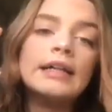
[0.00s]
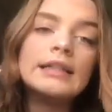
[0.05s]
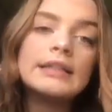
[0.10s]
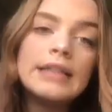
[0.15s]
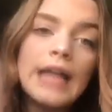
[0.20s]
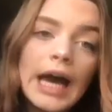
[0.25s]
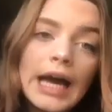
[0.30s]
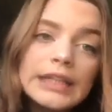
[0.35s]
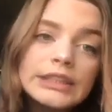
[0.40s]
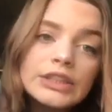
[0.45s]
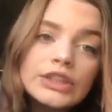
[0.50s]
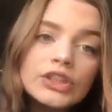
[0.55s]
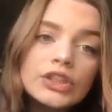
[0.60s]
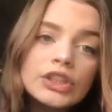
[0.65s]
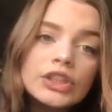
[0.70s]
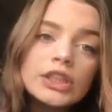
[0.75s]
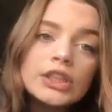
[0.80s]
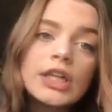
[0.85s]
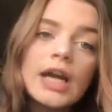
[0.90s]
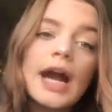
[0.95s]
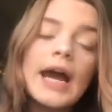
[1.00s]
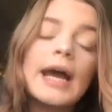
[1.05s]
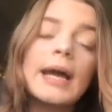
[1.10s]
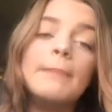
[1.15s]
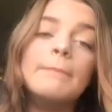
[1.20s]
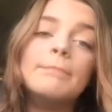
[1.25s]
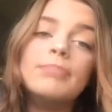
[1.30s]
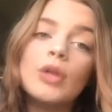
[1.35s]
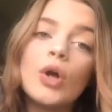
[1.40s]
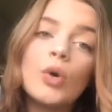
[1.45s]
Last year I
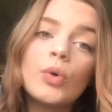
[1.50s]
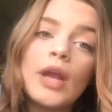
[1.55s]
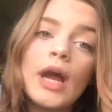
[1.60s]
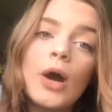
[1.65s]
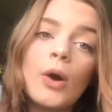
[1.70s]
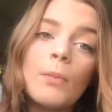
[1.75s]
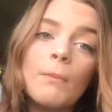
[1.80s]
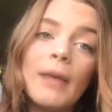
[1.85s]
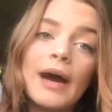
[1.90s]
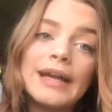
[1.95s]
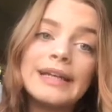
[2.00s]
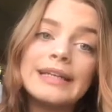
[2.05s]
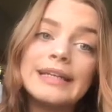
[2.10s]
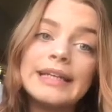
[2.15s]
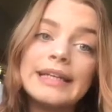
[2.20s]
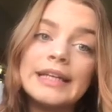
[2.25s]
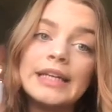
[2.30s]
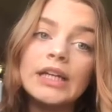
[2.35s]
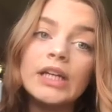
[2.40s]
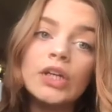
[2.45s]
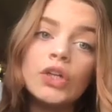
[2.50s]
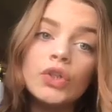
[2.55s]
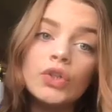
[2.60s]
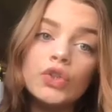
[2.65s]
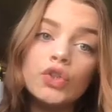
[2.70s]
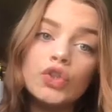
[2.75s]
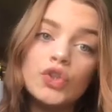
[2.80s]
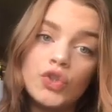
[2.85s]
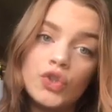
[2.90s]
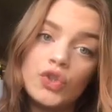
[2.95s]
had blown out my knee
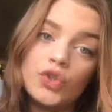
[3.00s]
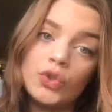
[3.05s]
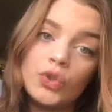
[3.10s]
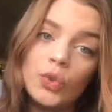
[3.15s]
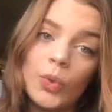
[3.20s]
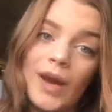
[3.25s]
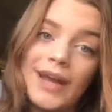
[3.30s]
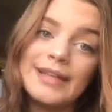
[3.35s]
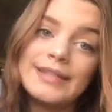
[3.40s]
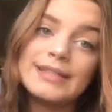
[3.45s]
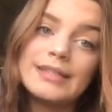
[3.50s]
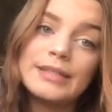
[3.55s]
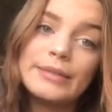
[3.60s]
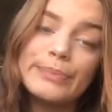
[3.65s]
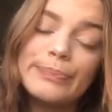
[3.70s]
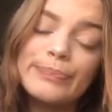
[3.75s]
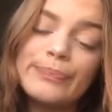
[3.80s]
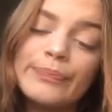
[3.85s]
twice.